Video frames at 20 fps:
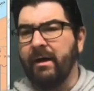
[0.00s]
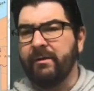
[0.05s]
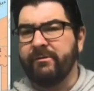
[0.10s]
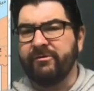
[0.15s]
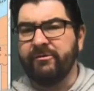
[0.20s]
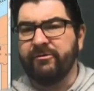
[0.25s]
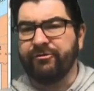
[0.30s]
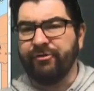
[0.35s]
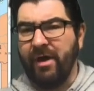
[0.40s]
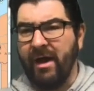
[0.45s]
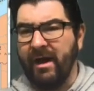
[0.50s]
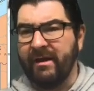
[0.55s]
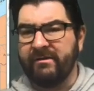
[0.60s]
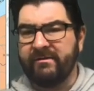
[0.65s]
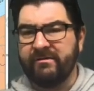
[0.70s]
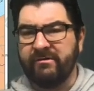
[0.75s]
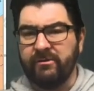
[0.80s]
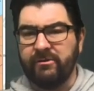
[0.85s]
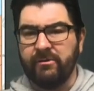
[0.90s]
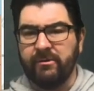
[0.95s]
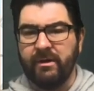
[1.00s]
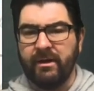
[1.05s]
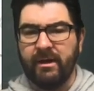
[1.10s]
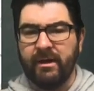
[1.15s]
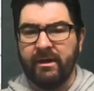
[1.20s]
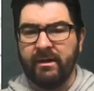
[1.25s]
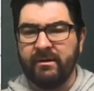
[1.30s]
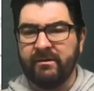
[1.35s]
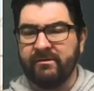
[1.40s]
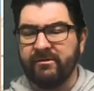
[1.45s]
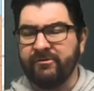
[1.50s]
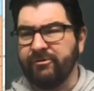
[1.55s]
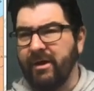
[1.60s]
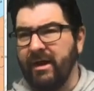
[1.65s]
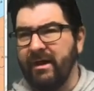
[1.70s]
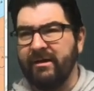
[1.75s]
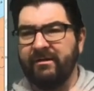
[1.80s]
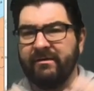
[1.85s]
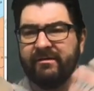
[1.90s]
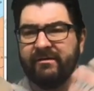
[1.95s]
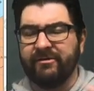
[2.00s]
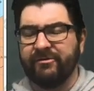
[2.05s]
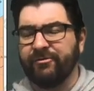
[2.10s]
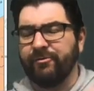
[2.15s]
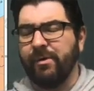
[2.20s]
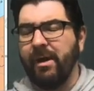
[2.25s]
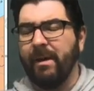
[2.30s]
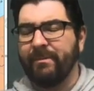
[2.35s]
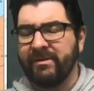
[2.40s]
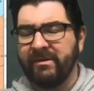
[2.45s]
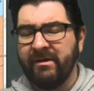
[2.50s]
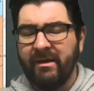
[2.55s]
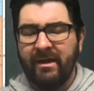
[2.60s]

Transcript: to try to disrupt